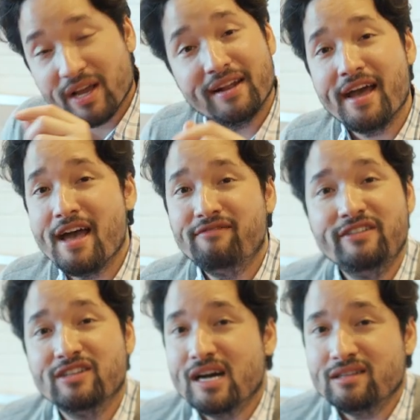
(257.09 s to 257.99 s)
And I
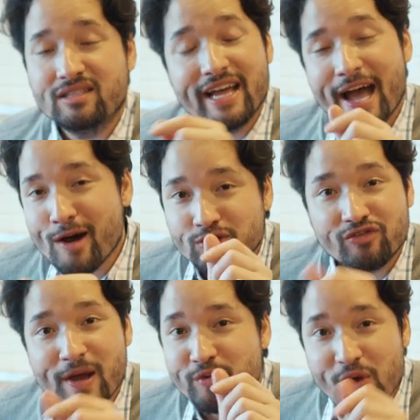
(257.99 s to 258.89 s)
haven't even got to the house
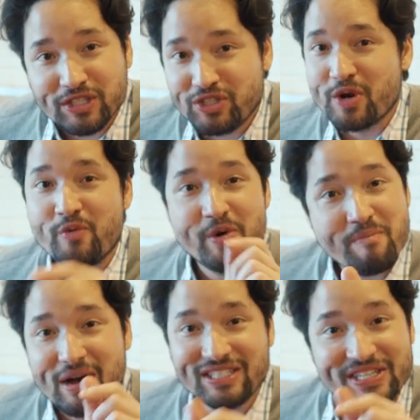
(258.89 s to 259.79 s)
fried rice yet.
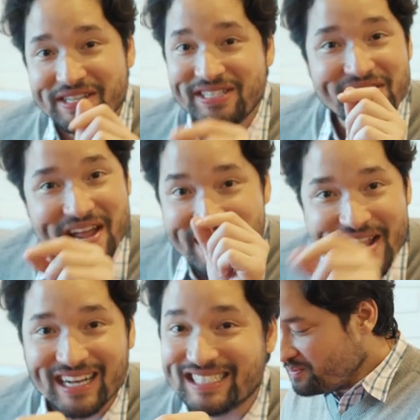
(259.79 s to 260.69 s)
We're about to get to that
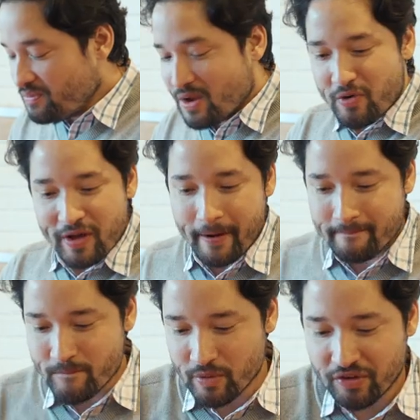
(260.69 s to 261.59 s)
next. Okay,
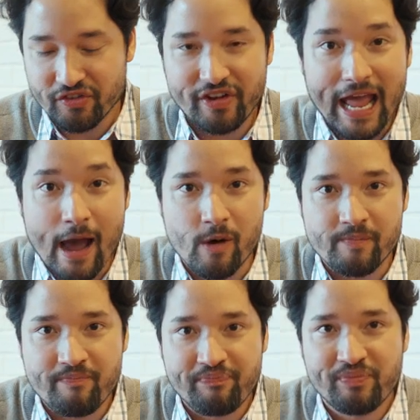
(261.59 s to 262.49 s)
so now
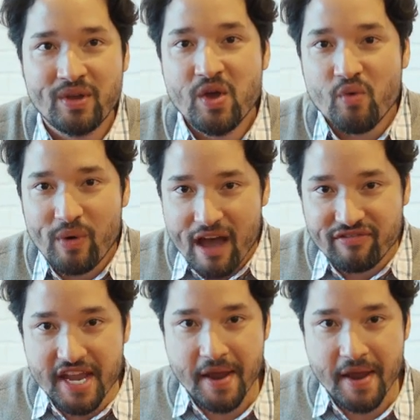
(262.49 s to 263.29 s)
we have the